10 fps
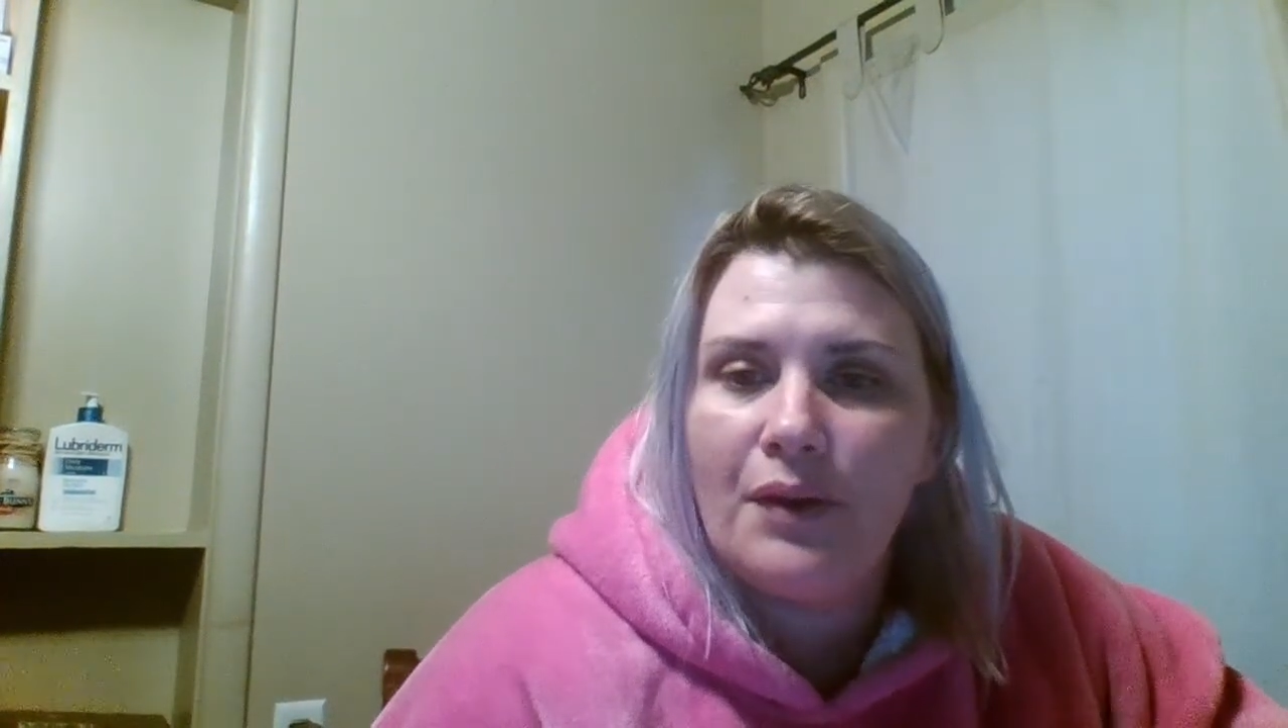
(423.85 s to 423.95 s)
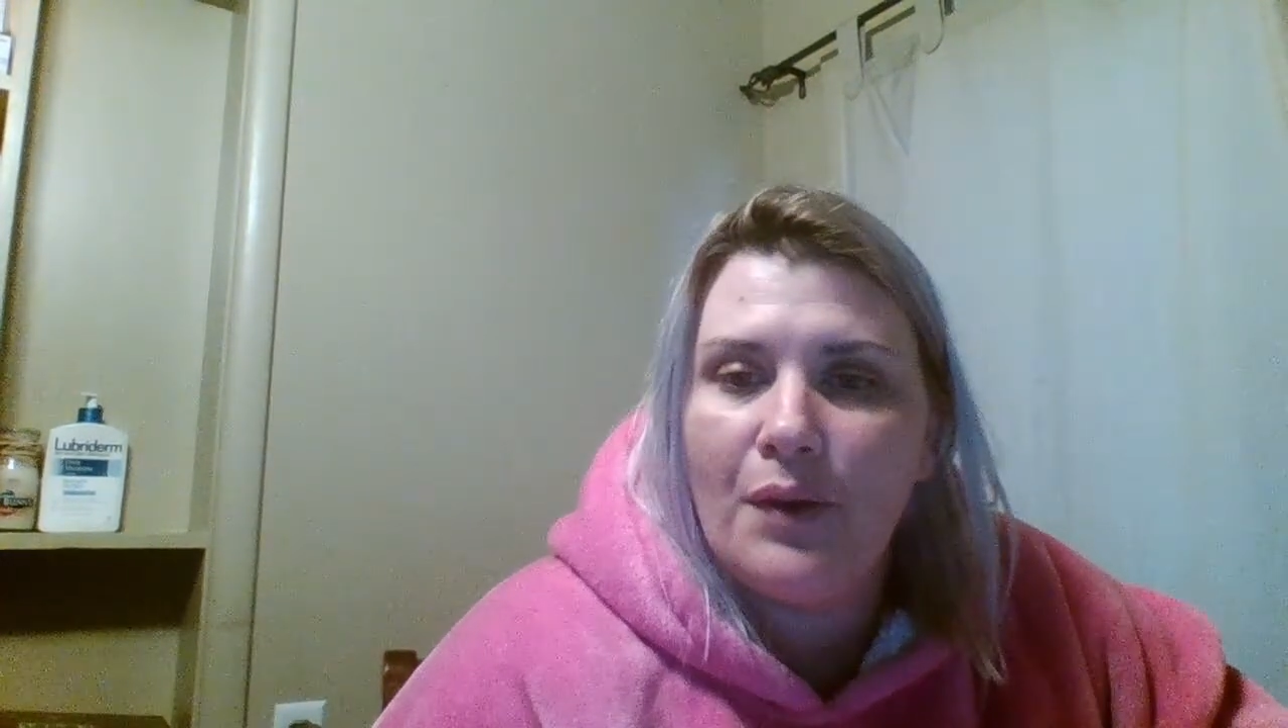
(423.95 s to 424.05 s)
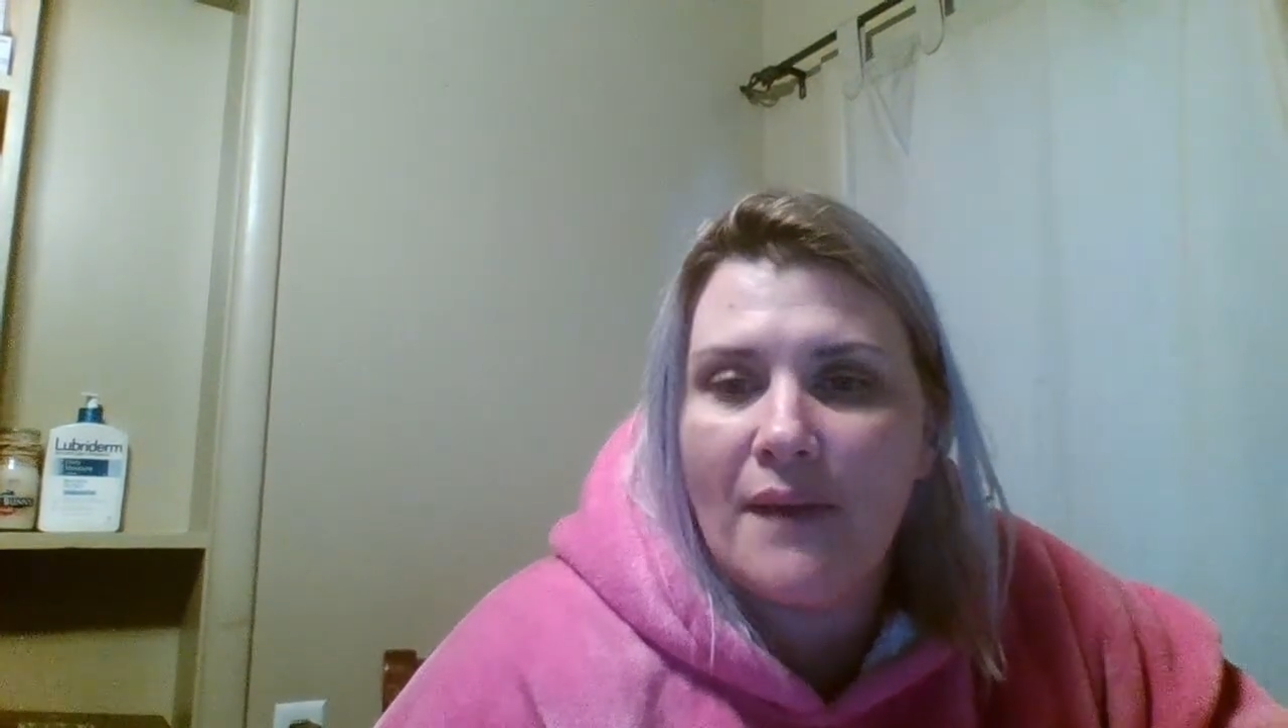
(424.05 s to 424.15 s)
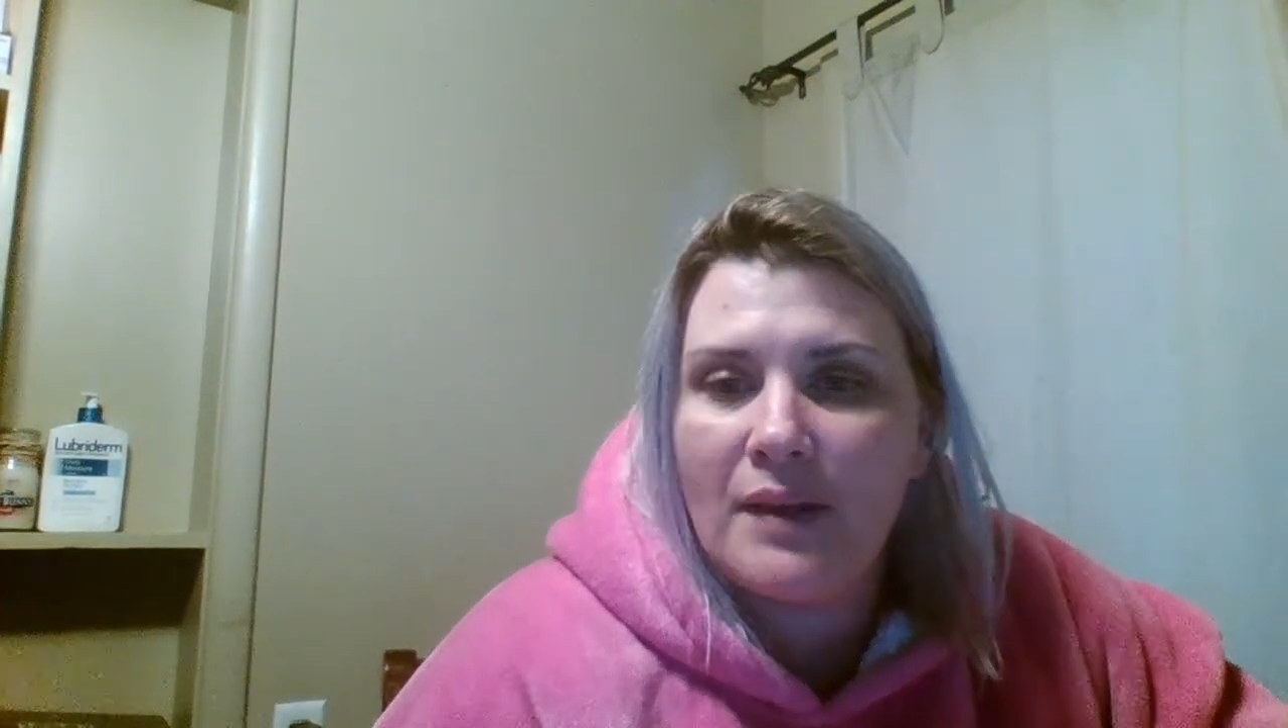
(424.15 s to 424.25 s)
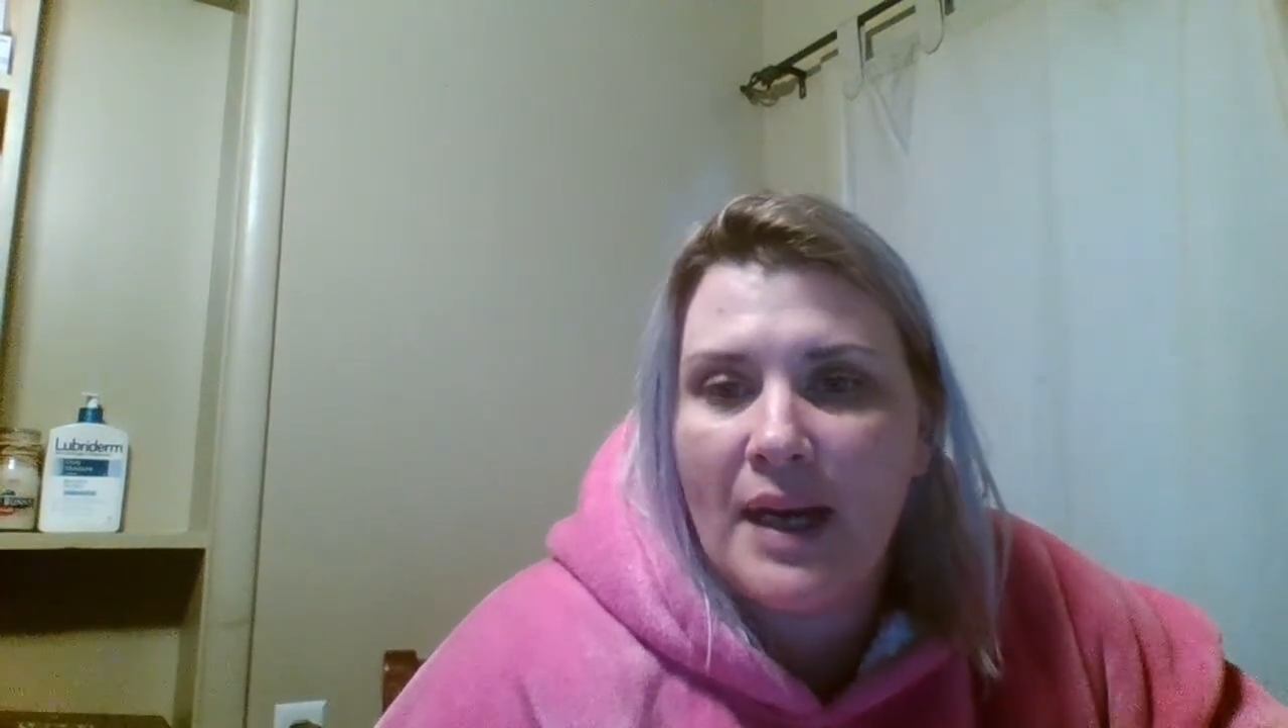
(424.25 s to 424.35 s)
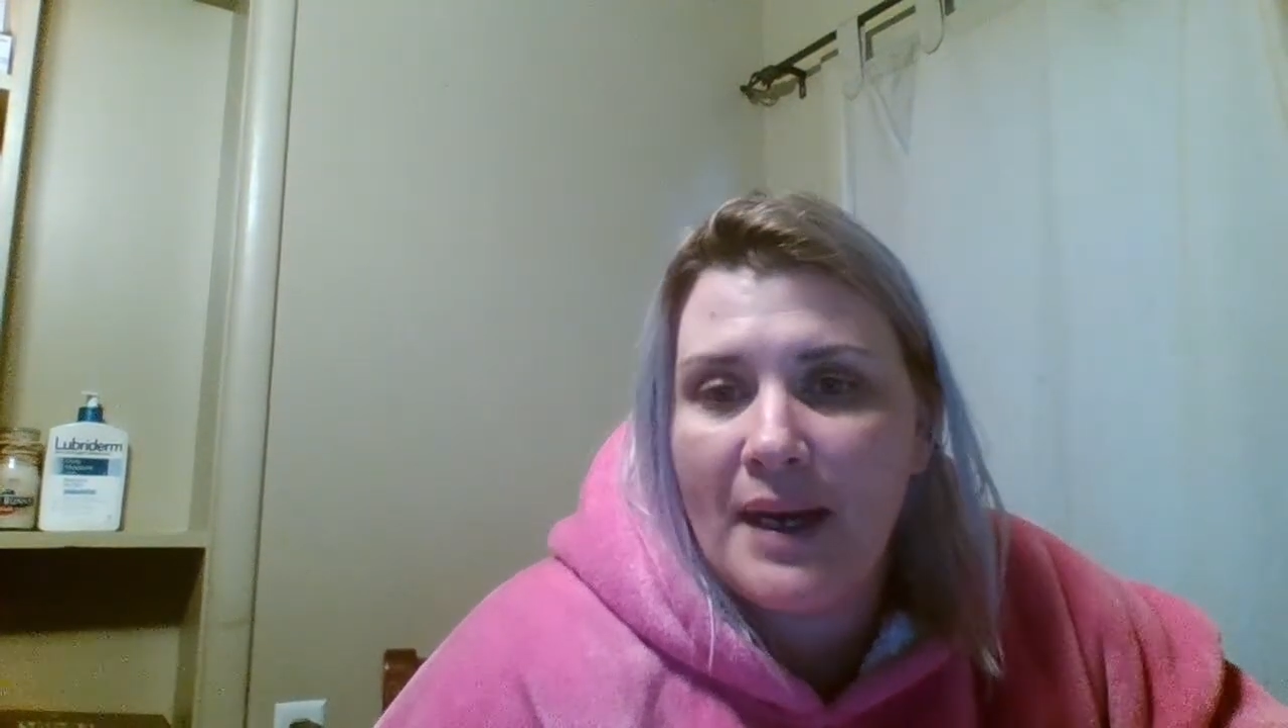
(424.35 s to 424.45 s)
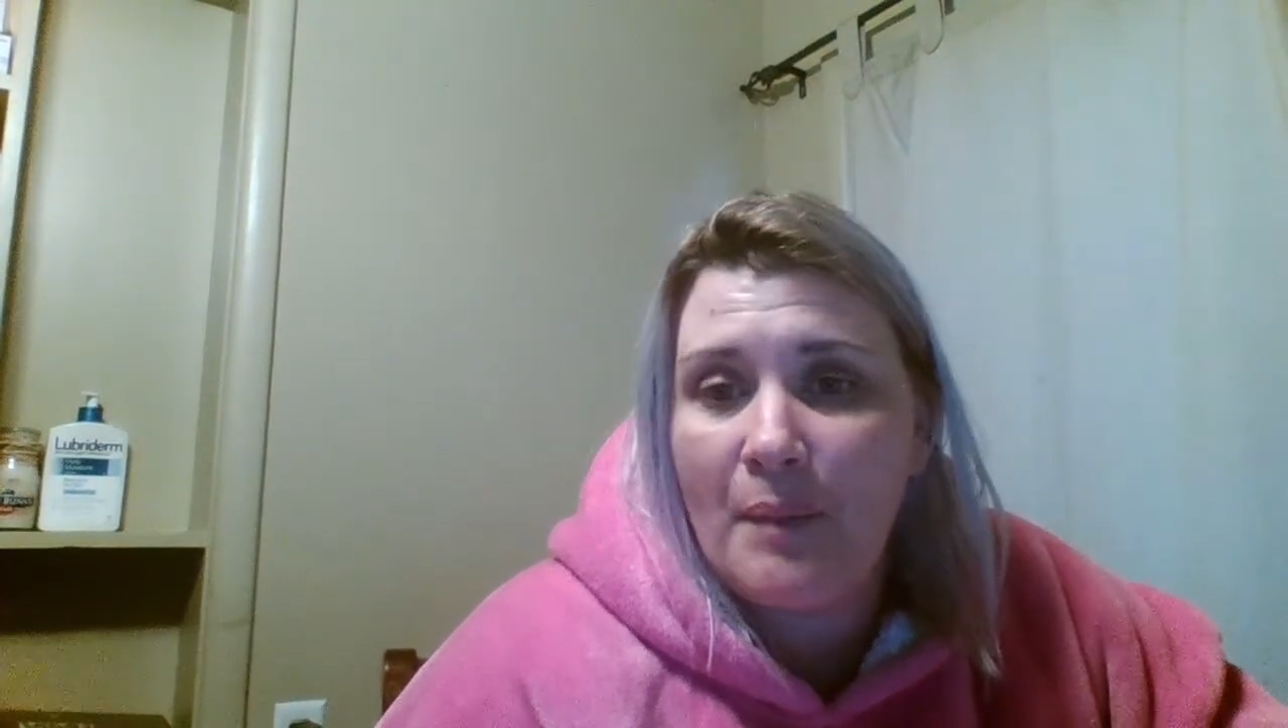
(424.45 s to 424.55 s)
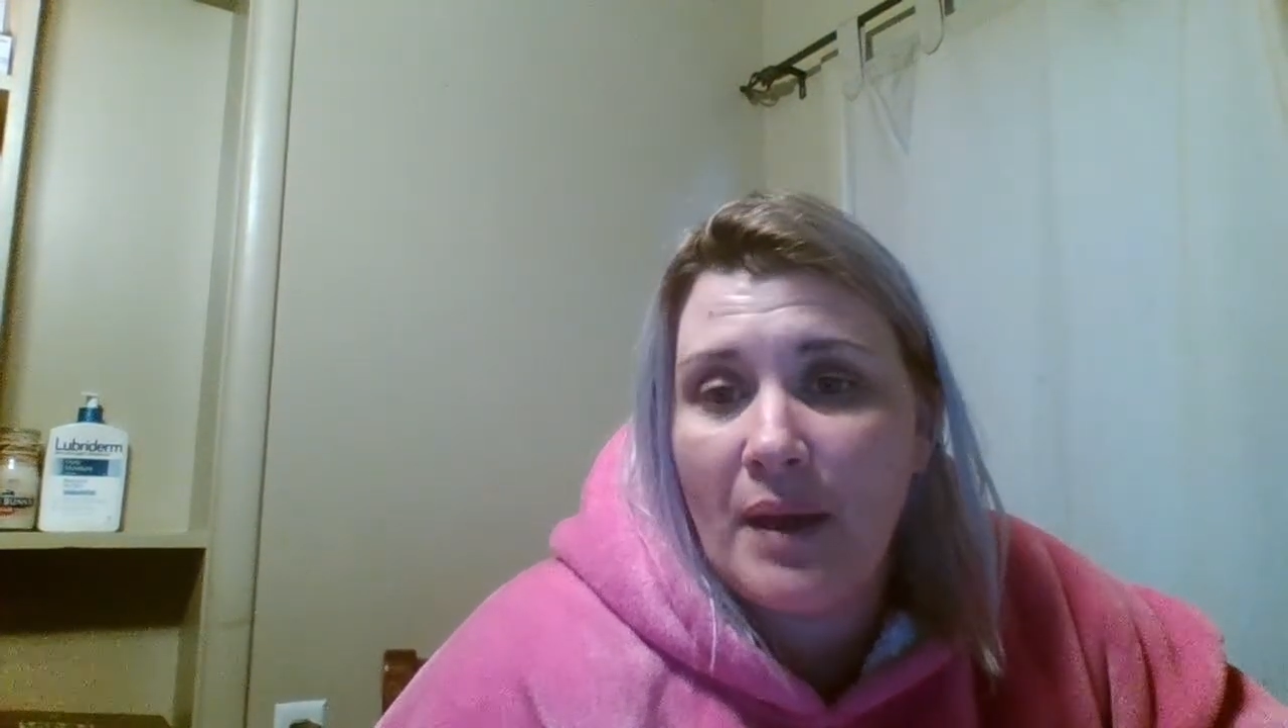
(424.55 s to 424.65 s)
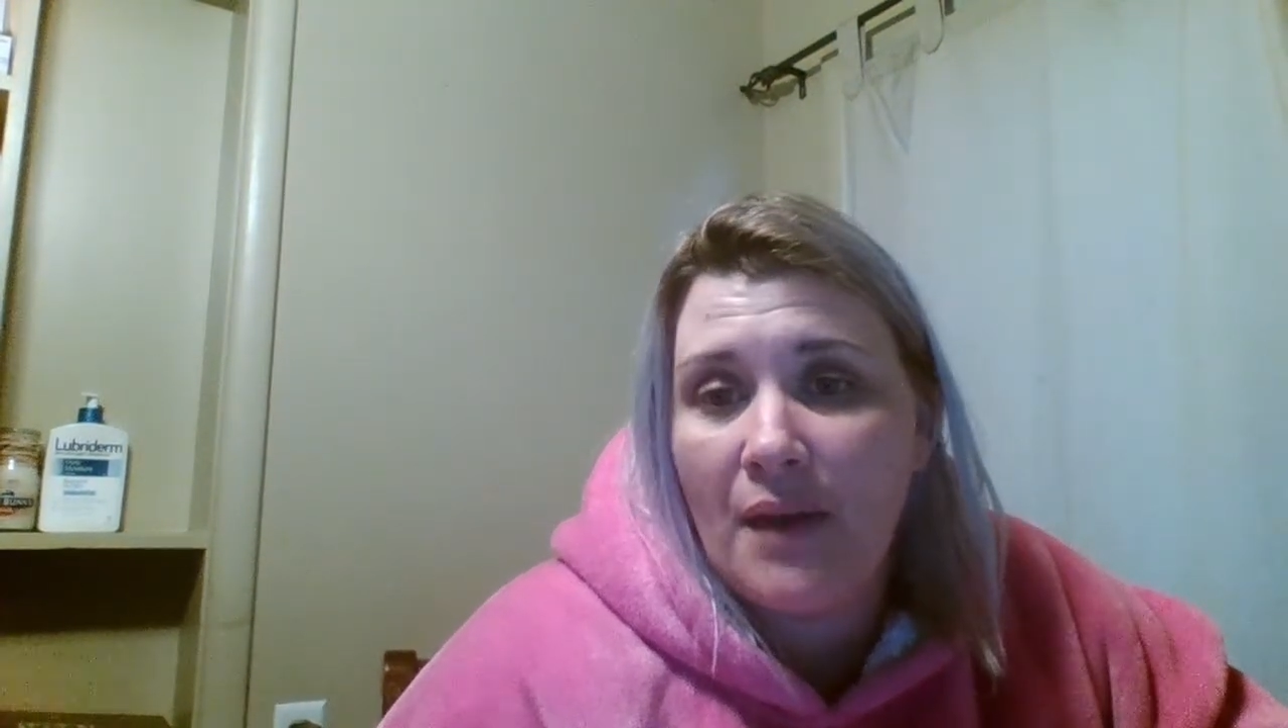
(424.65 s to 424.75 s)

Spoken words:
you have to kind of